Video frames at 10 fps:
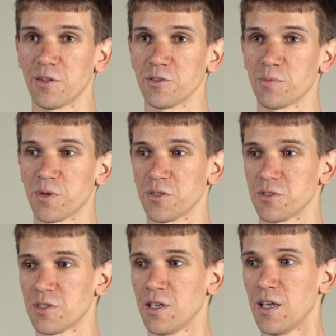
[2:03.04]
else,
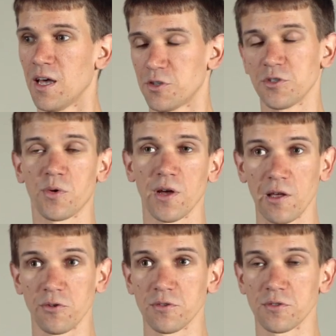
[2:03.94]
because, and she's quite
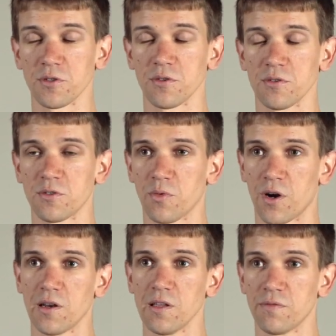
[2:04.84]
local to where
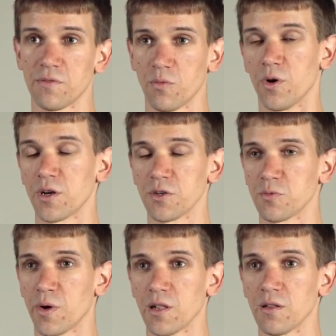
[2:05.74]
I live and work as
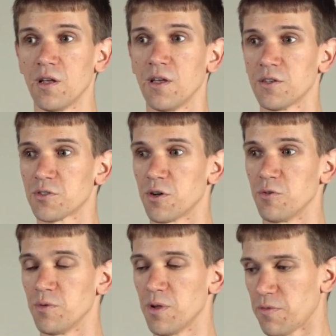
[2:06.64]
well,
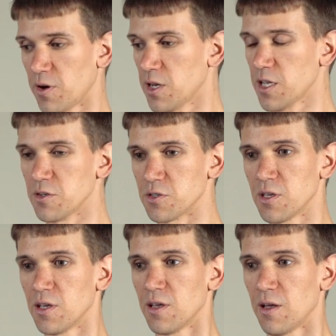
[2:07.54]
so if I need
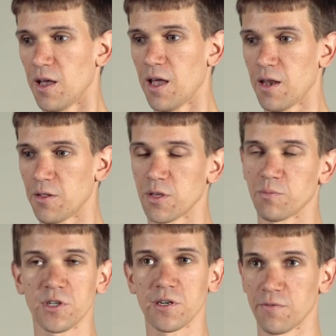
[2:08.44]
anything
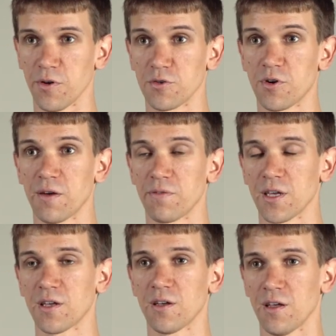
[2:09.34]
particularly
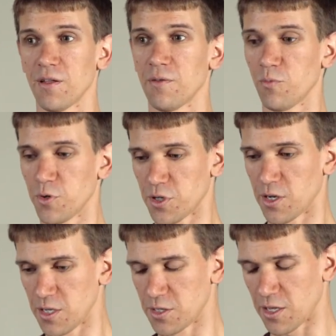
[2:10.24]
photographic, which
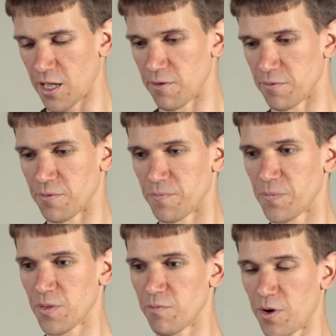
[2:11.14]
I need to have
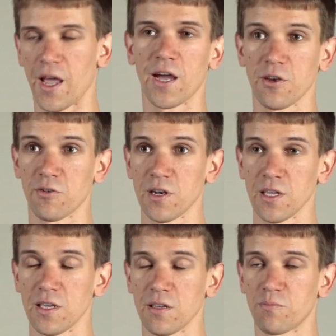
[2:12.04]
very
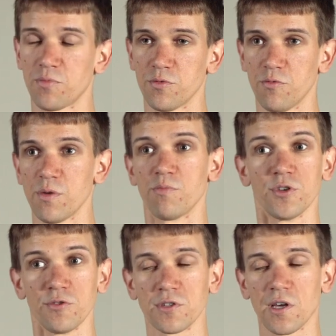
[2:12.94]
accurately
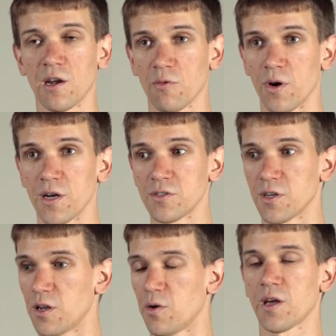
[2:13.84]
reproduced colour-wise,
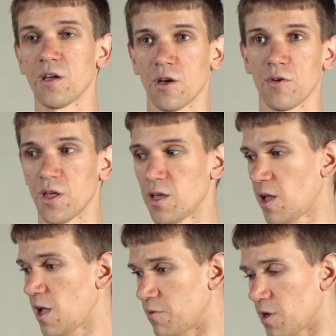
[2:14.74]
I know I can go there,
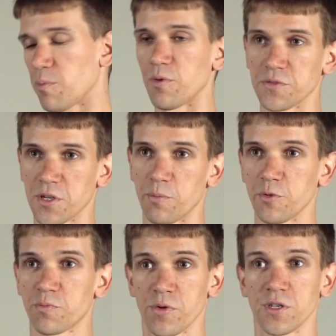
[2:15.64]
have a couple of
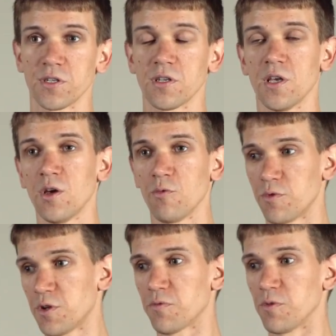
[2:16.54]
samples printed
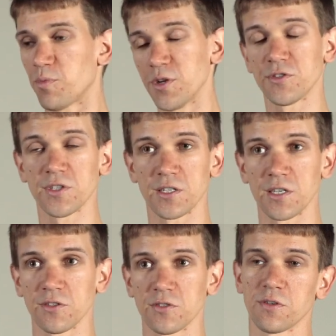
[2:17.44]
with different print
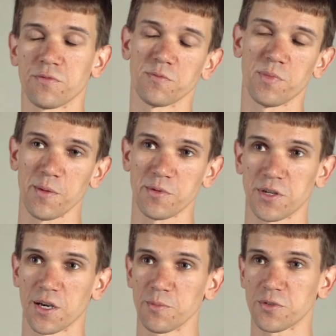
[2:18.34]
settings, different paper
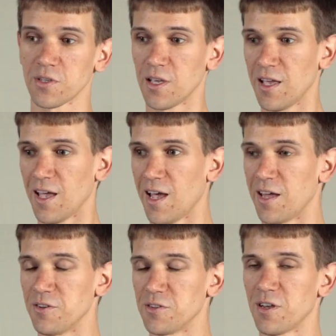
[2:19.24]
types,
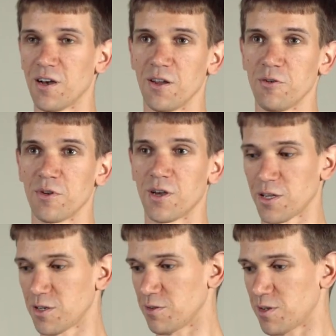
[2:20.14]
and I know that I
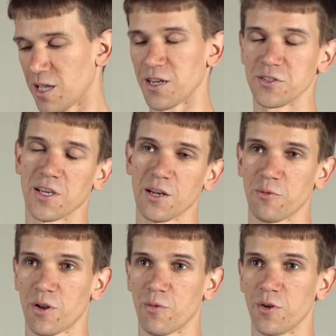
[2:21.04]
can get exactly
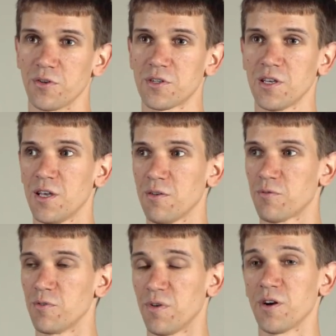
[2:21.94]
what I want
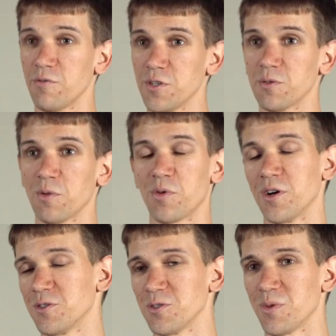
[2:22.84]
for a very reasonable
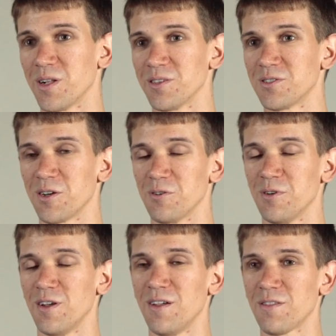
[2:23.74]
price as well. So
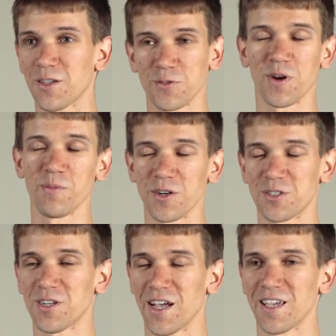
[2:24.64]
thanks very
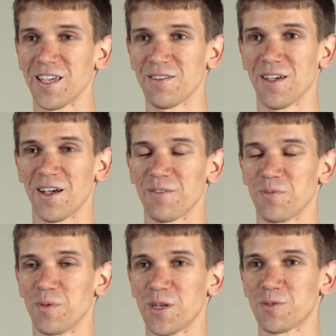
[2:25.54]
much, Aggie,
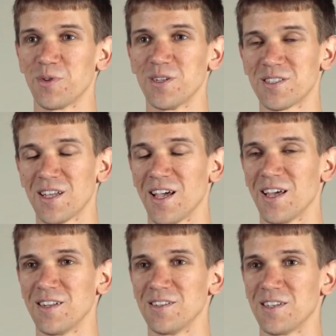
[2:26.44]
from The Best Print,
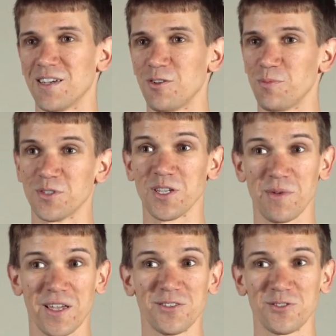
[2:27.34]
and you'll be seeing
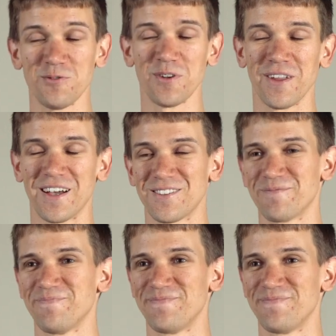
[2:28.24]
me again soon, no doubt.